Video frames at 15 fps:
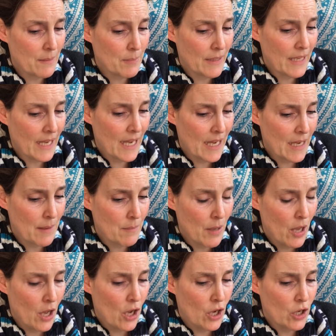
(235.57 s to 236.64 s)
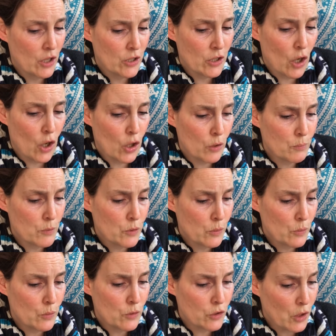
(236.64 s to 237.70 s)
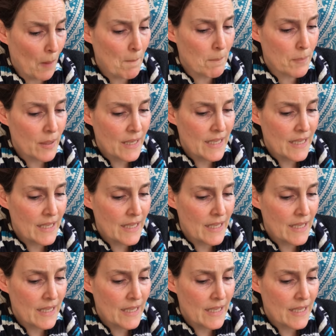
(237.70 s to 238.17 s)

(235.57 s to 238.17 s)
became an optual jump,